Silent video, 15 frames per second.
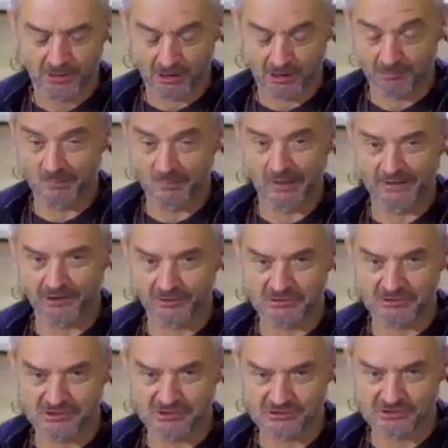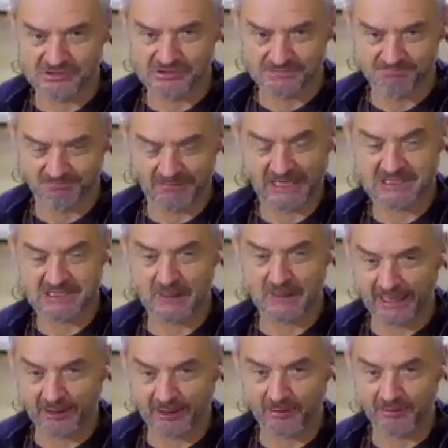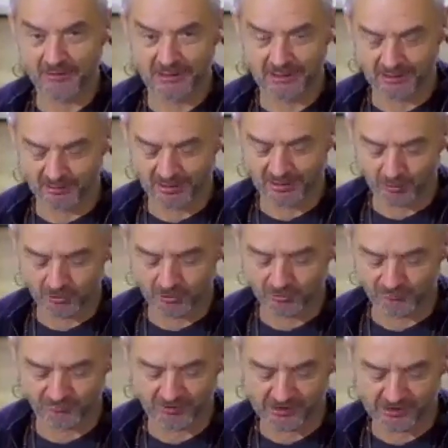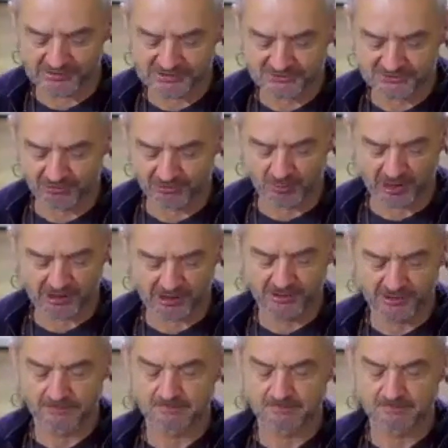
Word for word: Uh, my yoga solutions explain how, how you can find this through the breath.